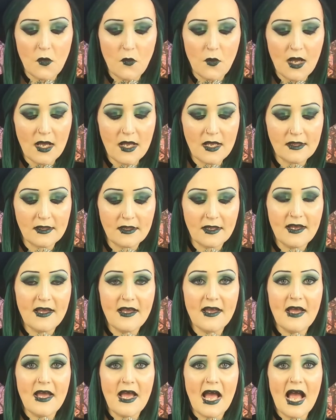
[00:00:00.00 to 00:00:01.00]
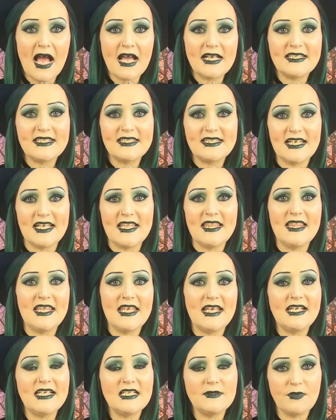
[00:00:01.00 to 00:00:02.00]
Well, I seen
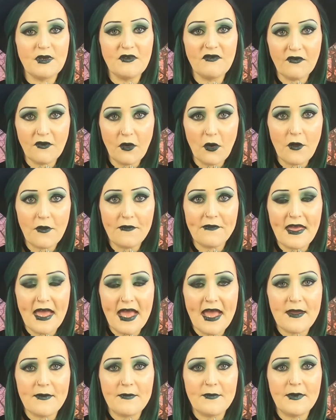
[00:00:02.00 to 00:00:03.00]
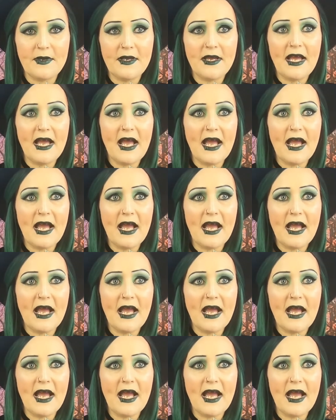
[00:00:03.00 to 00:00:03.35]
these before them,